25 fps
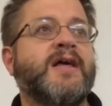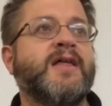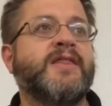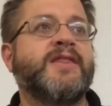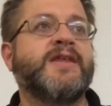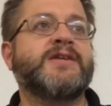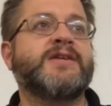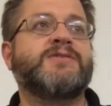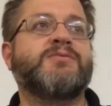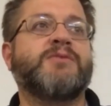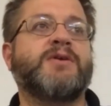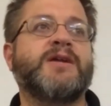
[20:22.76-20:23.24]

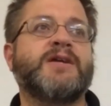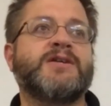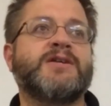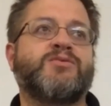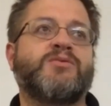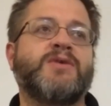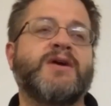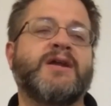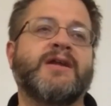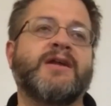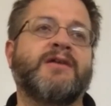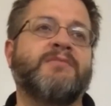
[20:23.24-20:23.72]
This one is
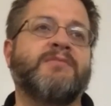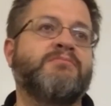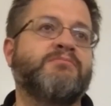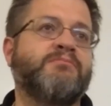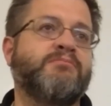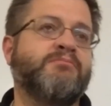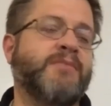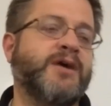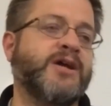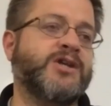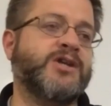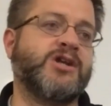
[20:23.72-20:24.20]
written in
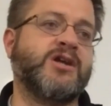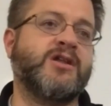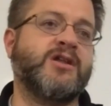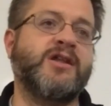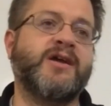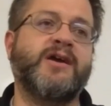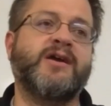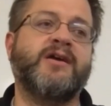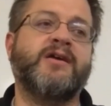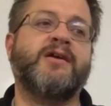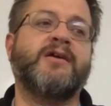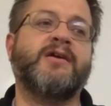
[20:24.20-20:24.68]
much
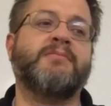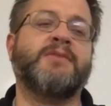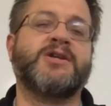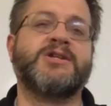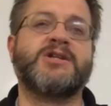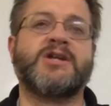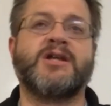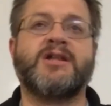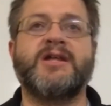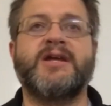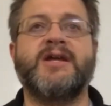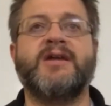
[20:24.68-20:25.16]
clearer,
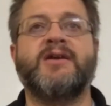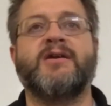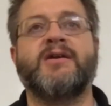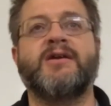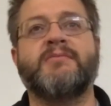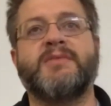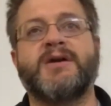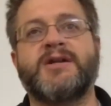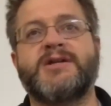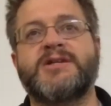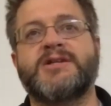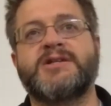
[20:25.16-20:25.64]
much cleaner,
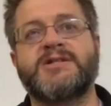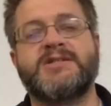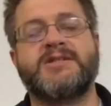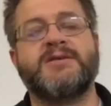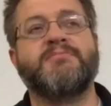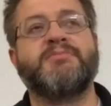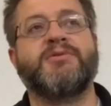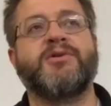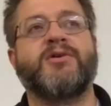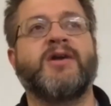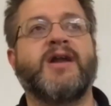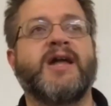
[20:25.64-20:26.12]
much
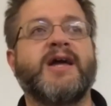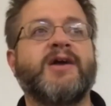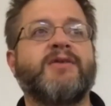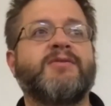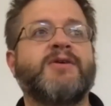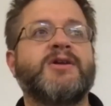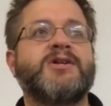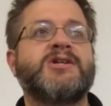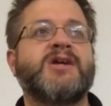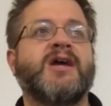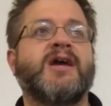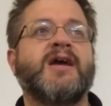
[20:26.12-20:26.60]
simpler
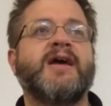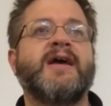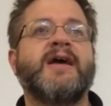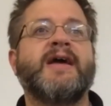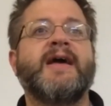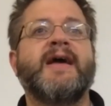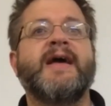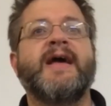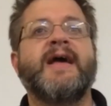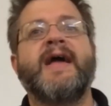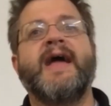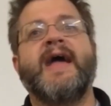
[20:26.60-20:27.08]
language.
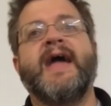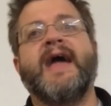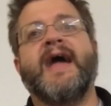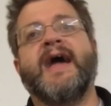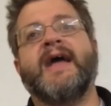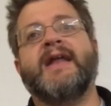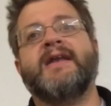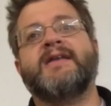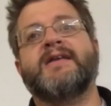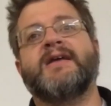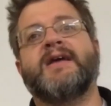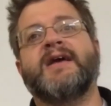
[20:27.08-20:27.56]

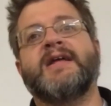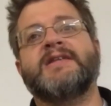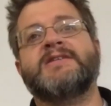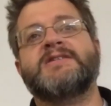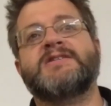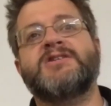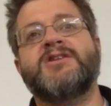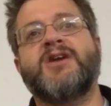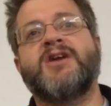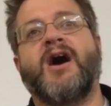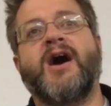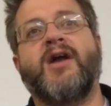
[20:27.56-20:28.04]
And
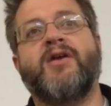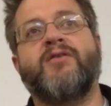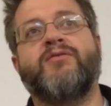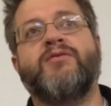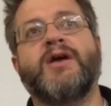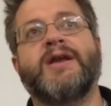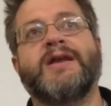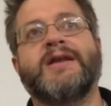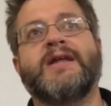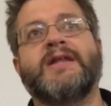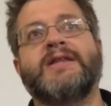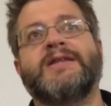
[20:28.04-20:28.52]
it's not
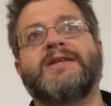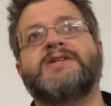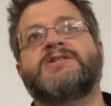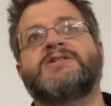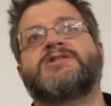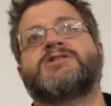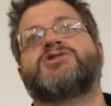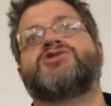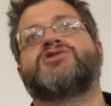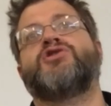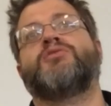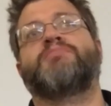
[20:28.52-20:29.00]
written in
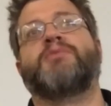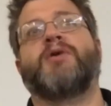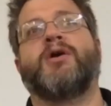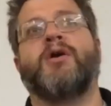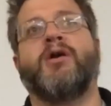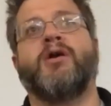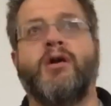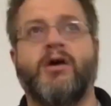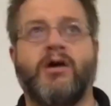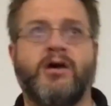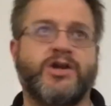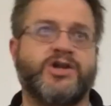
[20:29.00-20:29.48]
these super
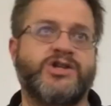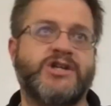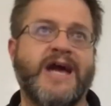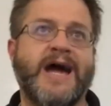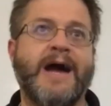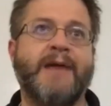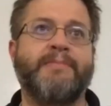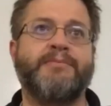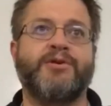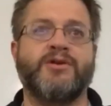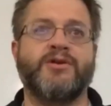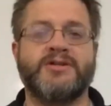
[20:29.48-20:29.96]
long
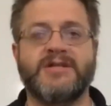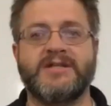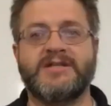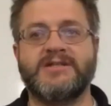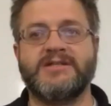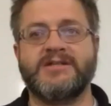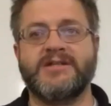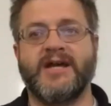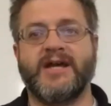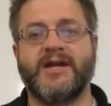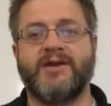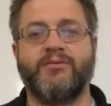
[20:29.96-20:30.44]
chapters.
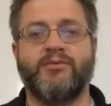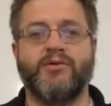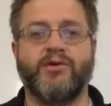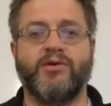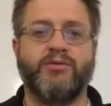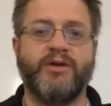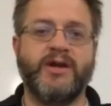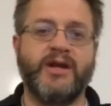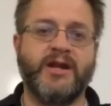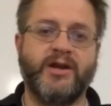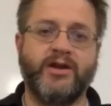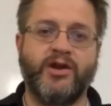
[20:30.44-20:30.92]
It's like you
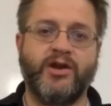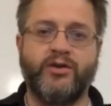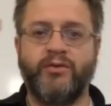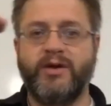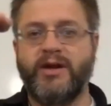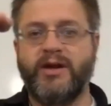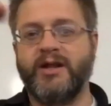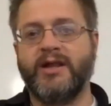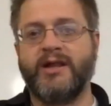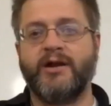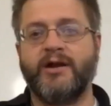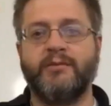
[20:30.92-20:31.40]

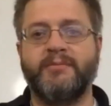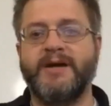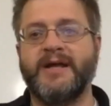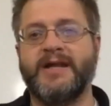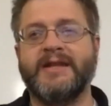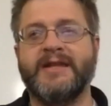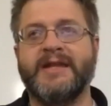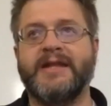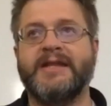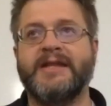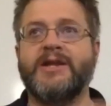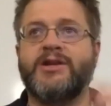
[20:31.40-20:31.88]
read a little bit
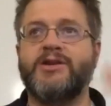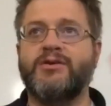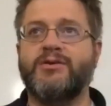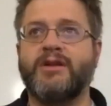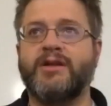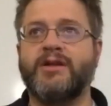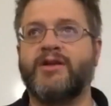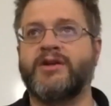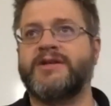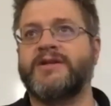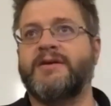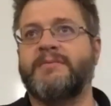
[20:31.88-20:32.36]
and then they do a
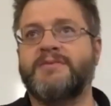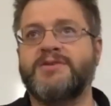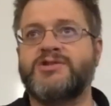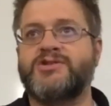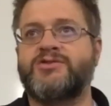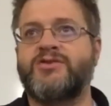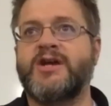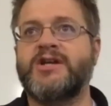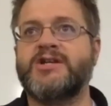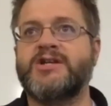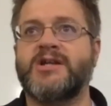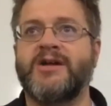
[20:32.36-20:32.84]
little
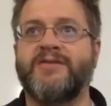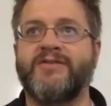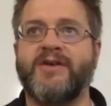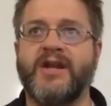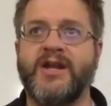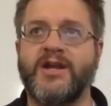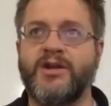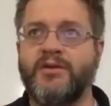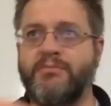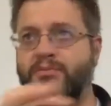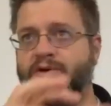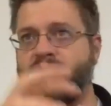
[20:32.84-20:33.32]
demonstration of it,
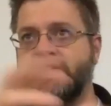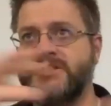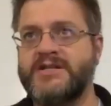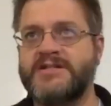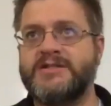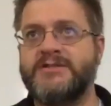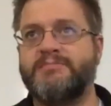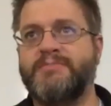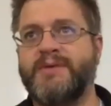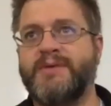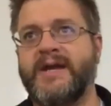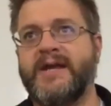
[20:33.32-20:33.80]
and you
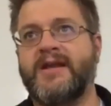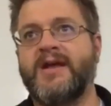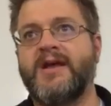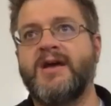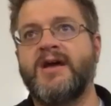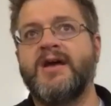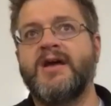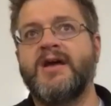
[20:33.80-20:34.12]
participate